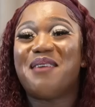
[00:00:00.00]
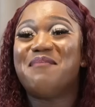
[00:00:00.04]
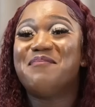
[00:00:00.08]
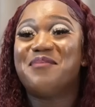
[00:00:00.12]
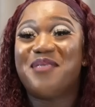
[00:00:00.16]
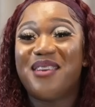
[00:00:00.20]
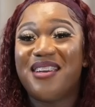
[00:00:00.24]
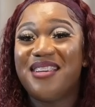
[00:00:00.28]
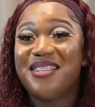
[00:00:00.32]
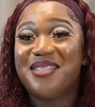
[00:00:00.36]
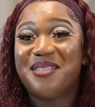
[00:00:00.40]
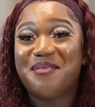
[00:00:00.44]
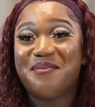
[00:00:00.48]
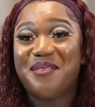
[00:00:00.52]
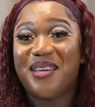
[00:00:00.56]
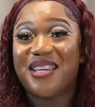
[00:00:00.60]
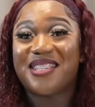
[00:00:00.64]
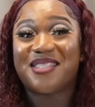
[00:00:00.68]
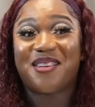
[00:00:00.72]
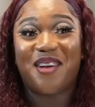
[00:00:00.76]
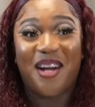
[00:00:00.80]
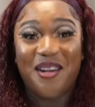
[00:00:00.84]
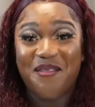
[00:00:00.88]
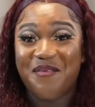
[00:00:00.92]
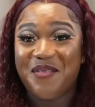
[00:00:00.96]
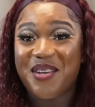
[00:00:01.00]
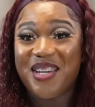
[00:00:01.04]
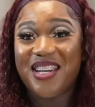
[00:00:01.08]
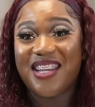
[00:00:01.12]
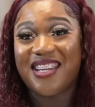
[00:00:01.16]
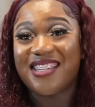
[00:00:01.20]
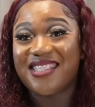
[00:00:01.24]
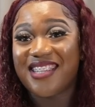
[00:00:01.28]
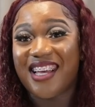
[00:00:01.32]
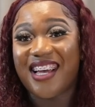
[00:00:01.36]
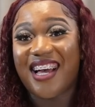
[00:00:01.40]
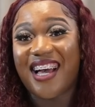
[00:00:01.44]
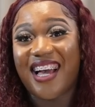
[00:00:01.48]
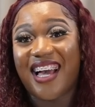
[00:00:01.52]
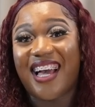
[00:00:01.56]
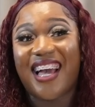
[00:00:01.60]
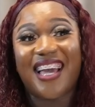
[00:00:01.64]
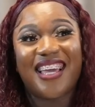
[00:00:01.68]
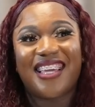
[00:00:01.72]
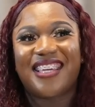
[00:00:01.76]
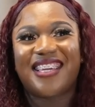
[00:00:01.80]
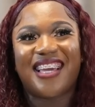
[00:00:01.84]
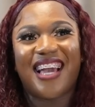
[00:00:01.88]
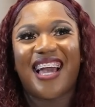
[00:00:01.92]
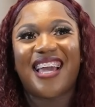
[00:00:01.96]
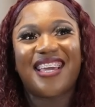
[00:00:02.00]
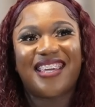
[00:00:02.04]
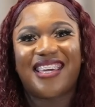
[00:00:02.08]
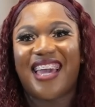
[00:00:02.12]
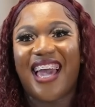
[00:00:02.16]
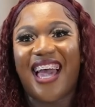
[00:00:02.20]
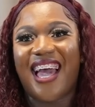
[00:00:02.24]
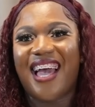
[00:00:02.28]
I'm trying to be as confident as I